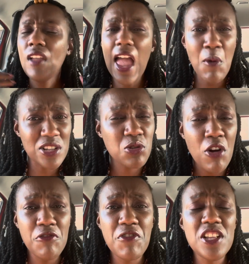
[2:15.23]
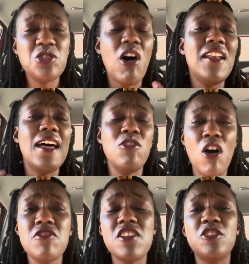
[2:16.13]
I was convinced all
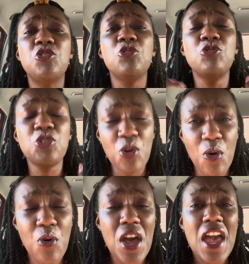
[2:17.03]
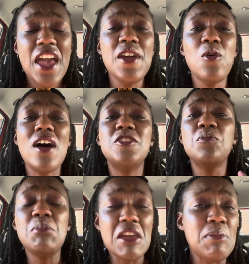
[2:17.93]
along that you knew it was
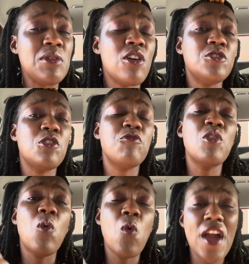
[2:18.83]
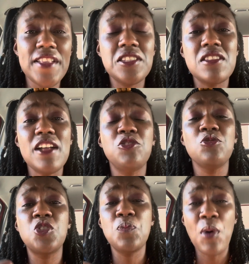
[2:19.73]
me because of the words that you
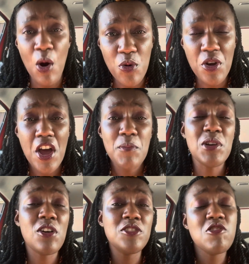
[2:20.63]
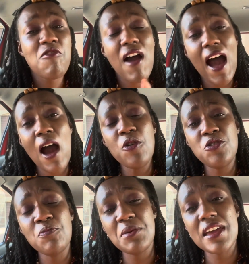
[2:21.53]
spoke, because of how
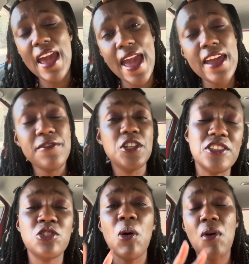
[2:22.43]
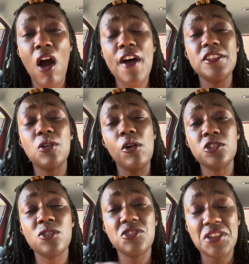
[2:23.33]
you behaved. So God is
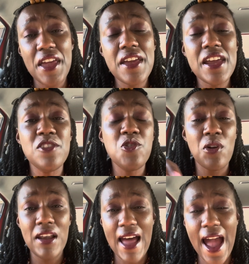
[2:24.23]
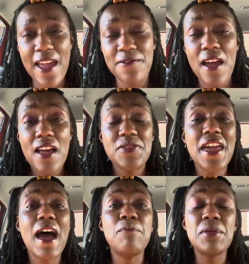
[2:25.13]
also saying in your life,
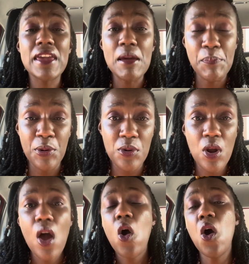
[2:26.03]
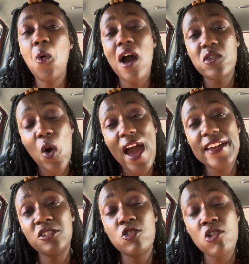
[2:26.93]
there are people who are
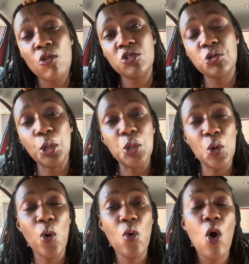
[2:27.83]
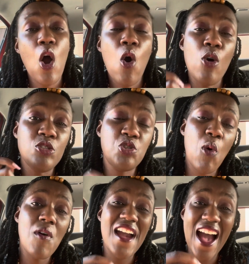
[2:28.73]
quite close to you,
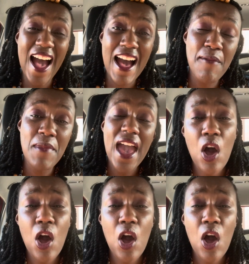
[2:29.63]
who come